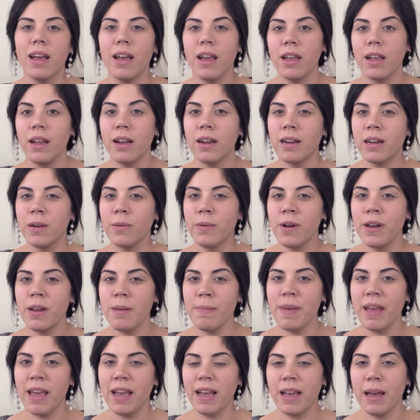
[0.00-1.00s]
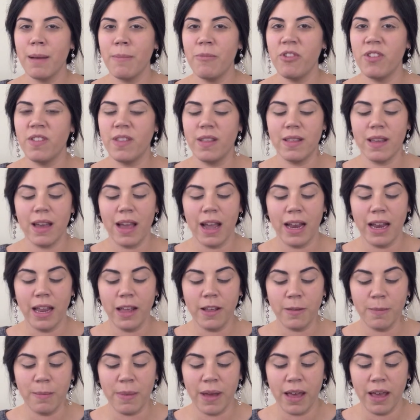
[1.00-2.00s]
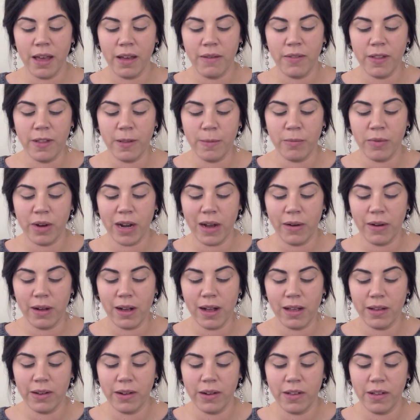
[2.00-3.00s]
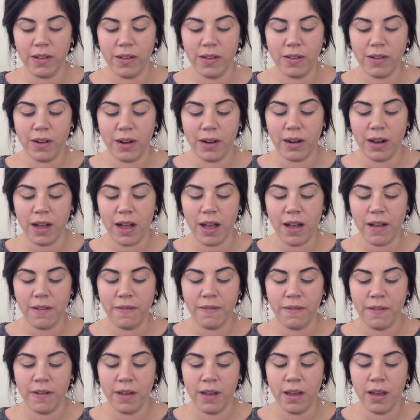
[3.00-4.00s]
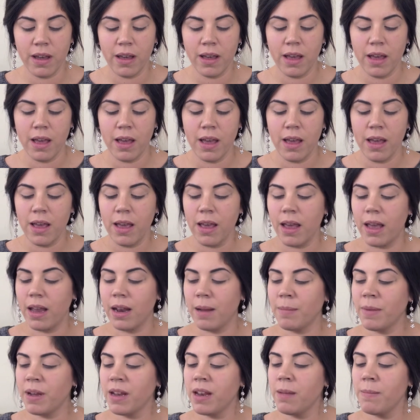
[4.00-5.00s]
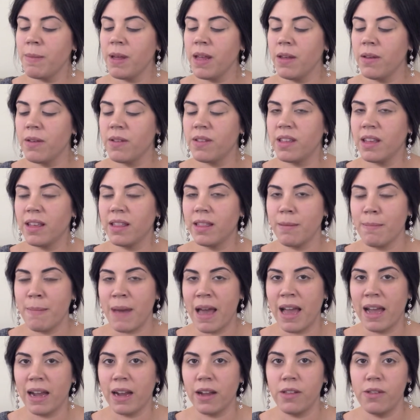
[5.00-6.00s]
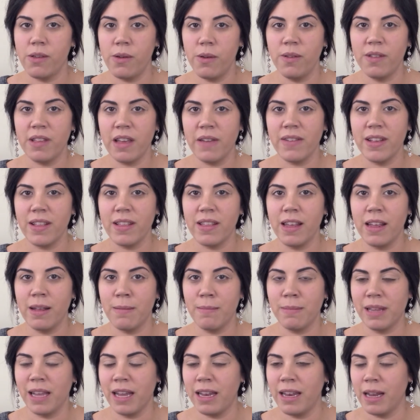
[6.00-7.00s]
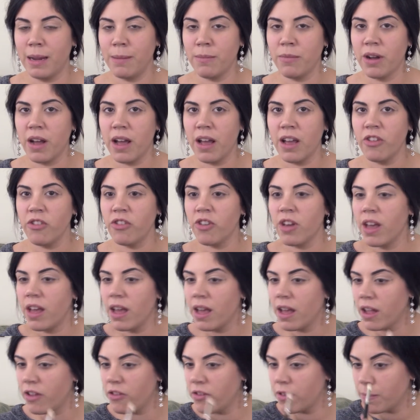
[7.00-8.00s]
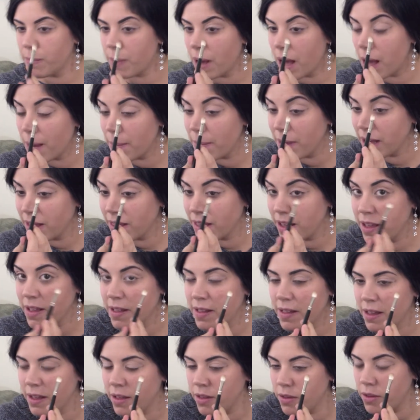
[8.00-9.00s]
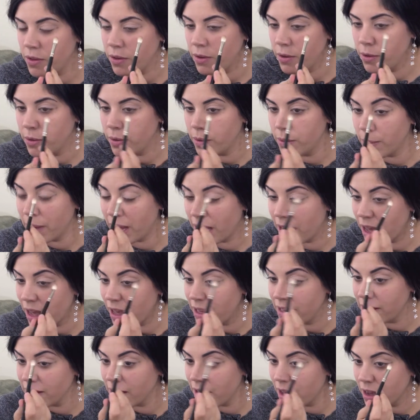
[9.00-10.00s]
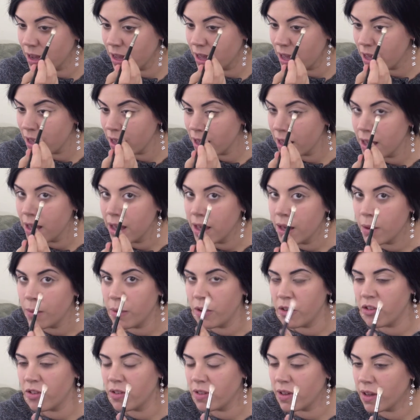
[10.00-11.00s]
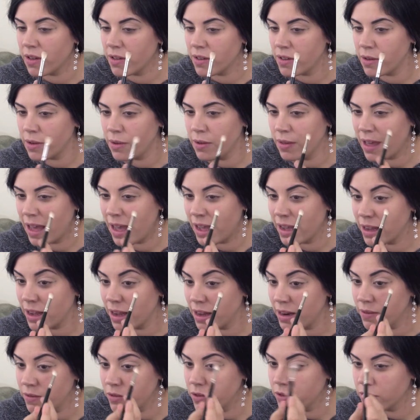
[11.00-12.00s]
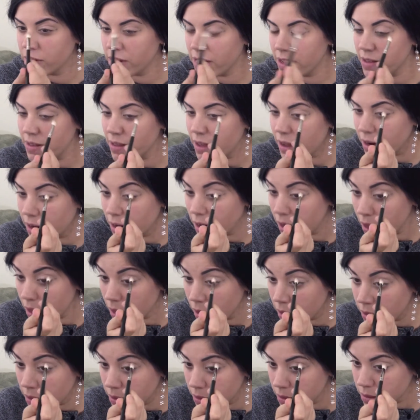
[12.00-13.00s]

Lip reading: You're going to want to pick up just the tiniest bit of this brown color to start off. And I'm going to be using the MAC 217 blending brush and just popping this into my eye socket, which is also that kind of crease area.